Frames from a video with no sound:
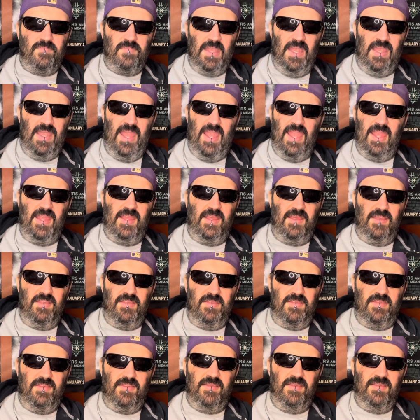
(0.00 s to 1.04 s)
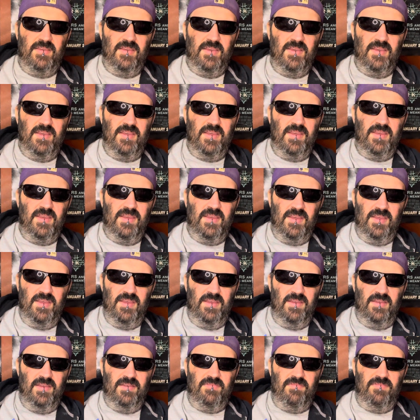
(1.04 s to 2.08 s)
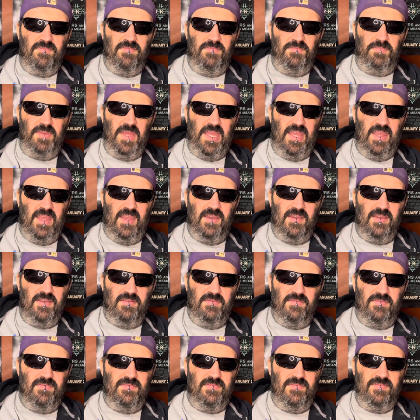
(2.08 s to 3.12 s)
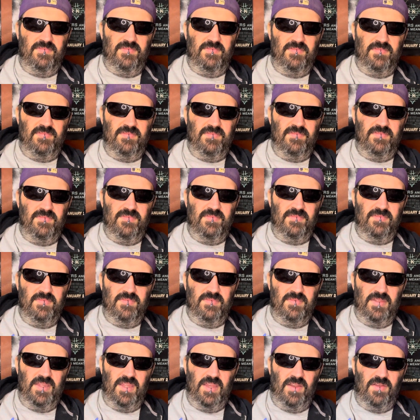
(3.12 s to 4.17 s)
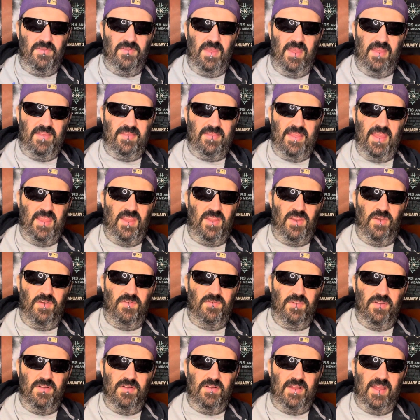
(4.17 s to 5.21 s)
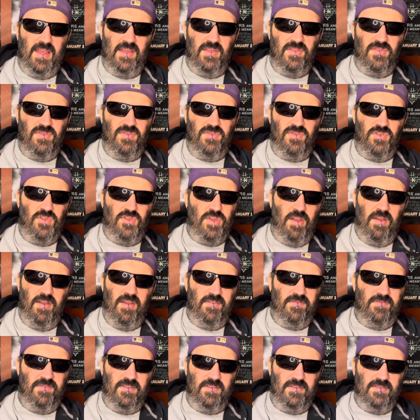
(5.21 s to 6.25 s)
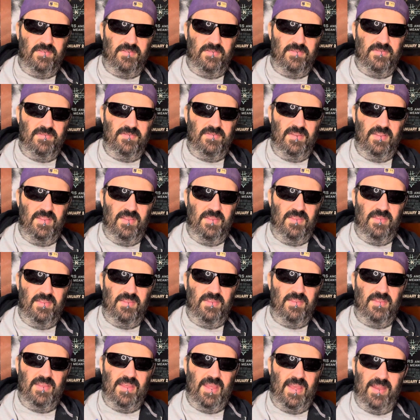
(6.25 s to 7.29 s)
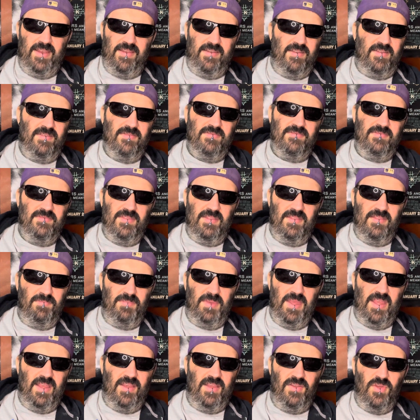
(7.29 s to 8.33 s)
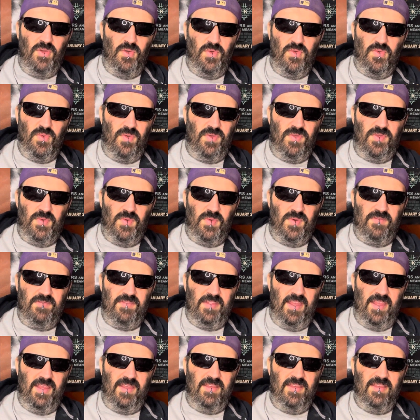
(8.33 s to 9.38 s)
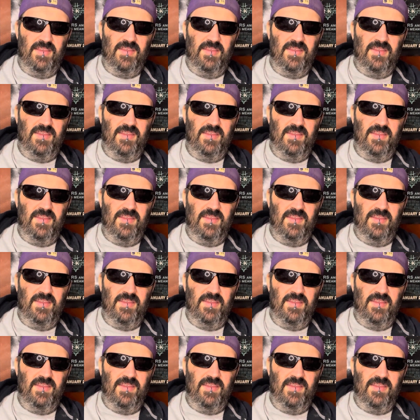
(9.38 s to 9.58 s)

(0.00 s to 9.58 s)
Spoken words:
Hank is being a, you know, has taken over as sheriff and is, I don't know, being a usual sort of like